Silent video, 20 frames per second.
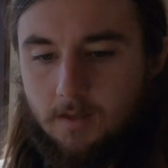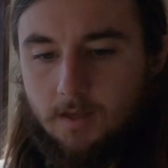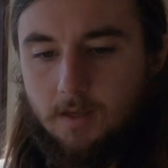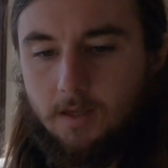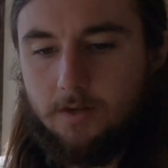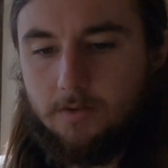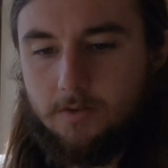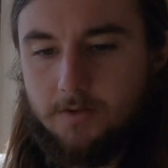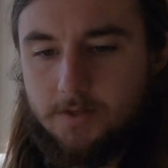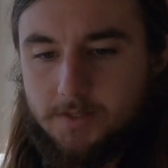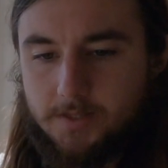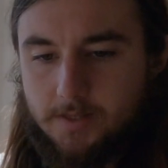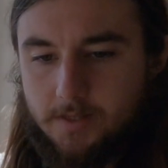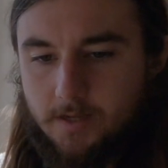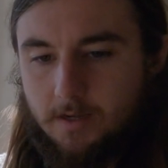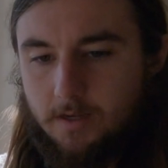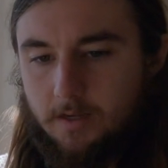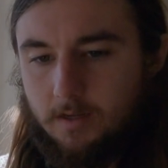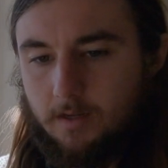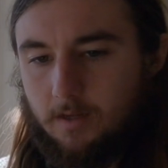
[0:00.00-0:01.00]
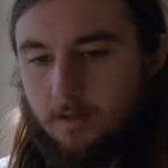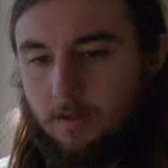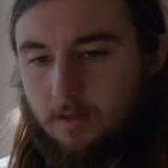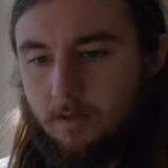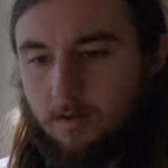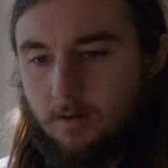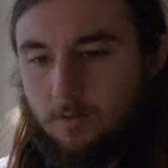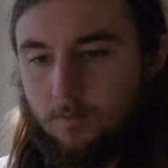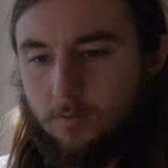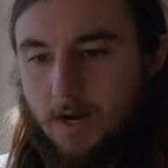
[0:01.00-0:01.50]
Here is
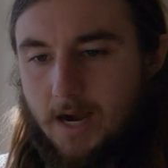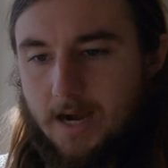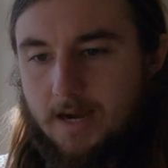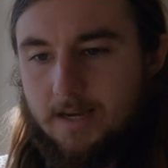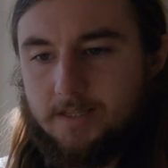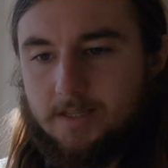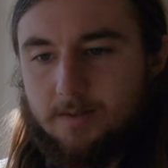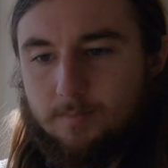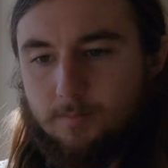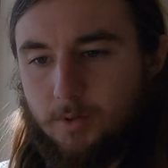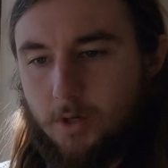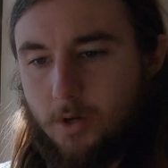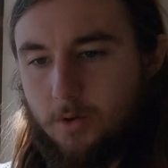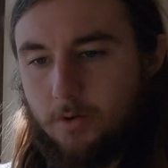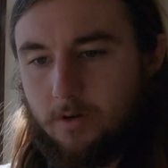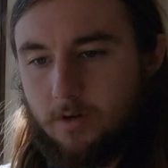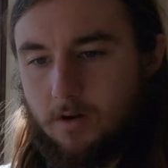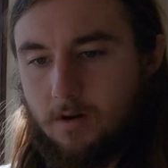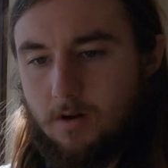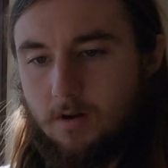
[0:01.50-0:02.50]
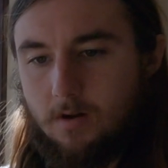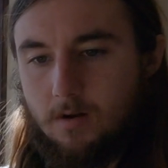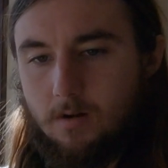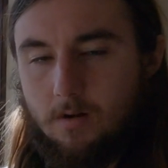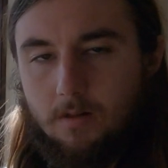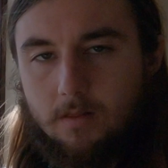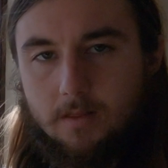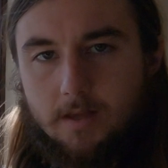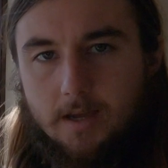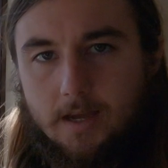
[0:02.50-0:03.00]
the rising
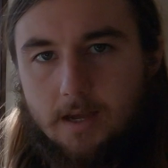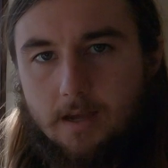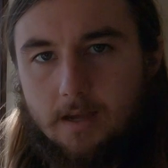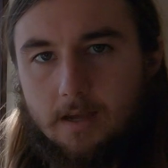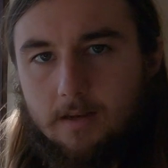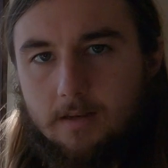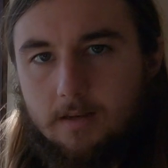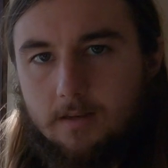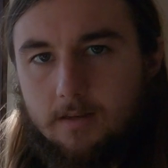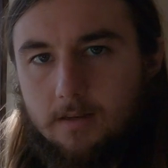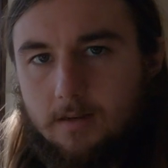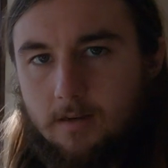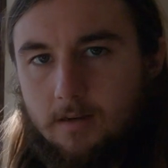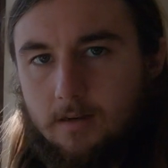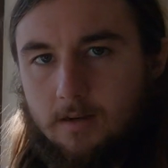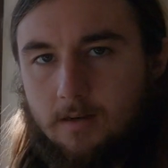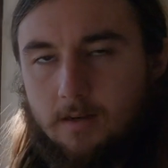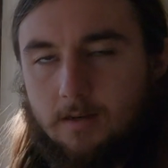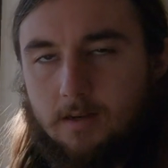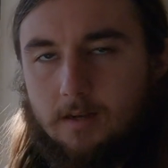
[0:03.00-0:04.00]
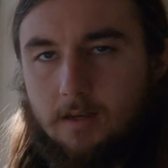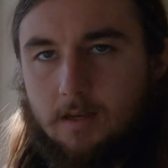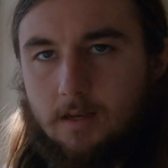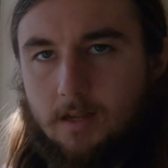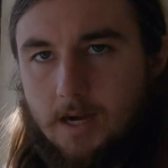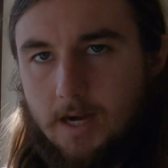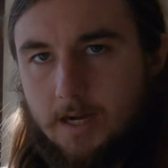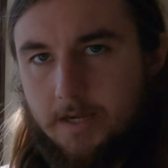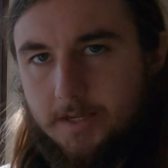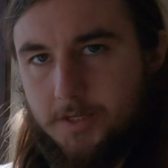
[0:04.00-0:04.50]
protocol that
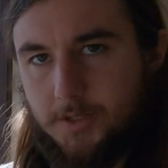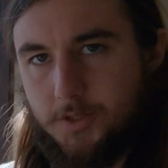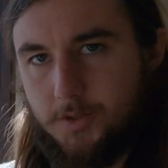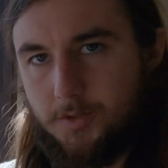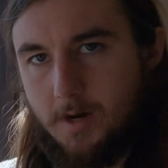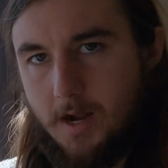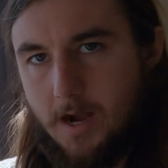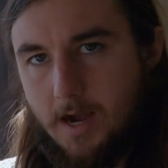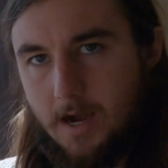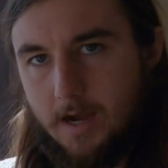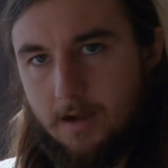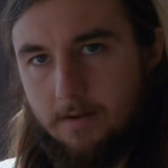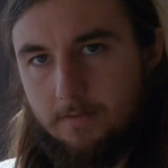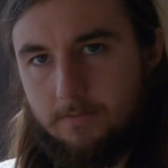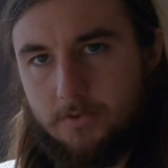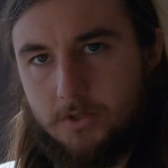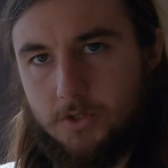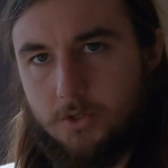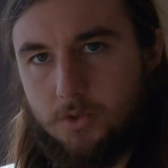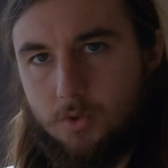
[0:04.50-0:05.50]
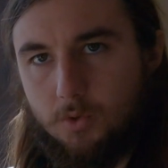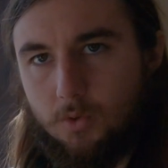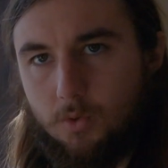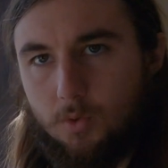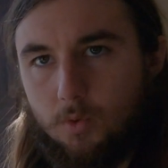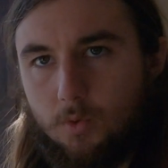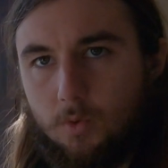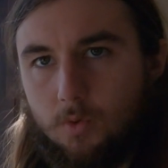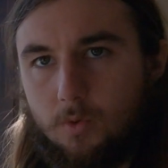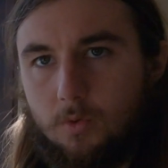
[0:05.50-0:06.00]
I strive
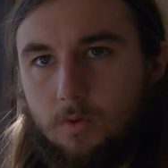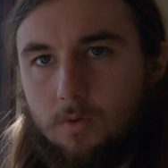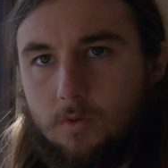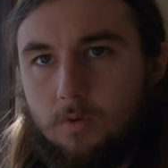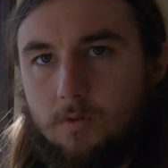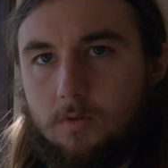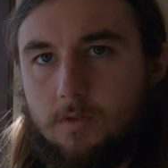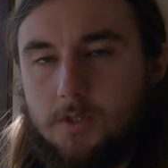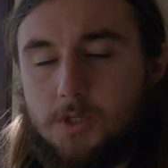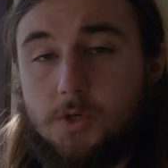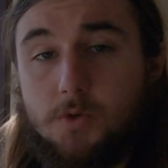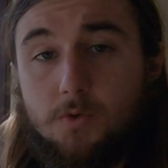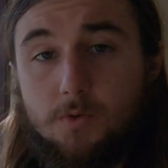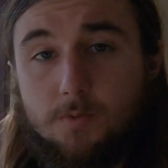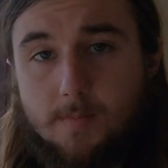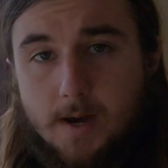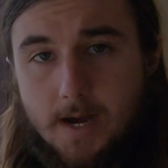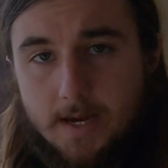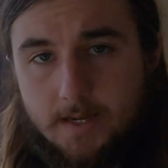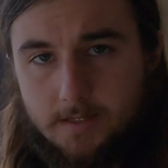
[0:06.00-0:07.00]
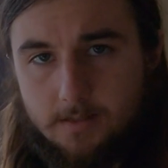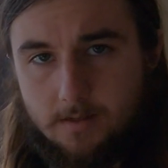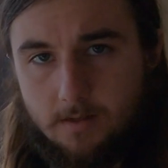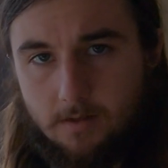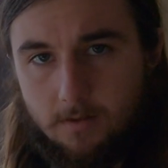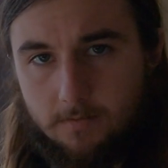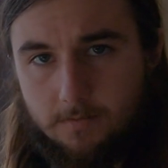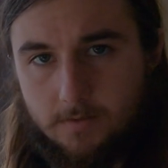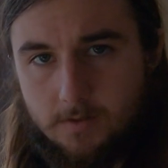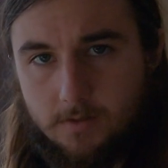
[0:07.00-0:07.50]
to tune
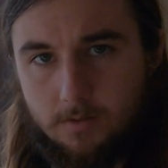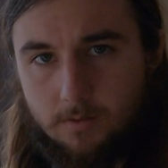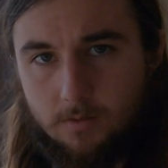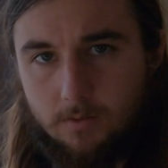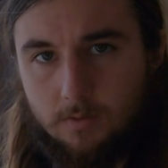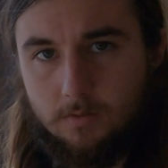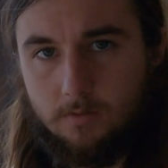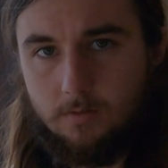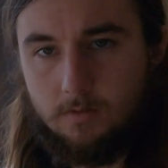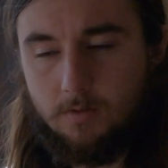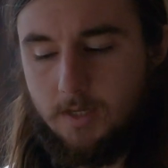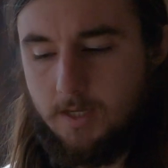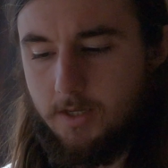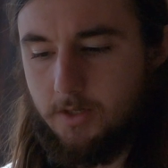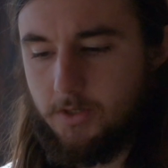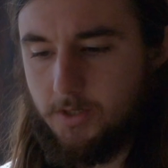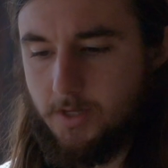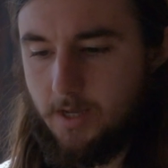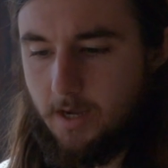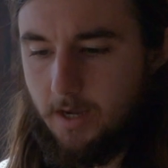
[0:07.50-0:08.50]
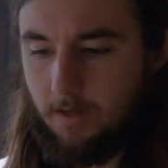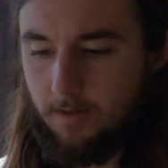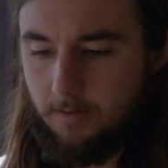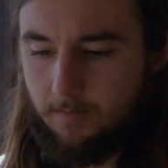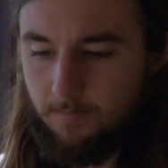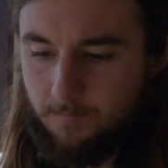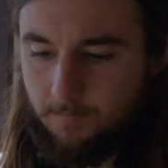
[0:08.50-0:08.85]
myself to each day.